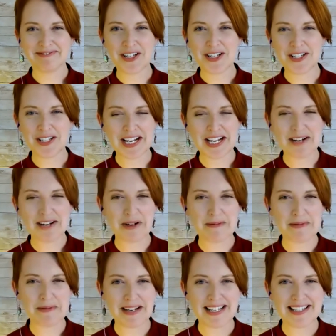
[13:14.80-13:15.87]
I just take a
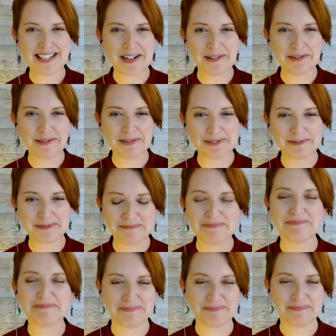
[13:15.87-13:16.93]
moment myself.
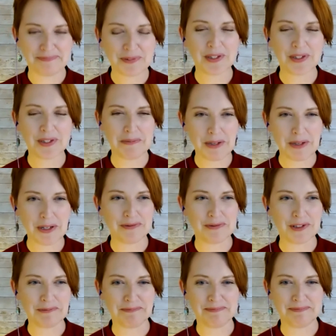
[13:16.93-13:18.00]
Really
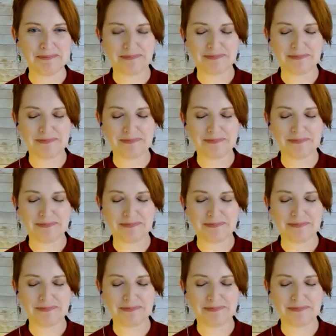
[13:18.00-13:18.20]
beautiful.